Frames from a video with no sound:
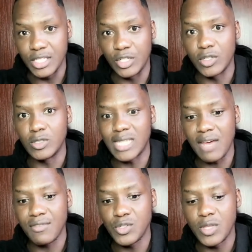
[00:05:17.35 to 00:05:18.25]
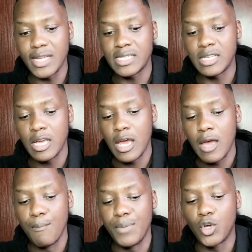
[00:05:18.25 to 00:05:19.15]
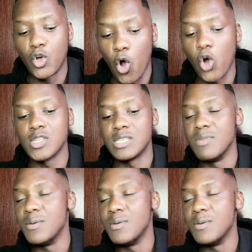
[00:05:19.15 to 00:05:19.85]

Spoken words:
They'll dive into that because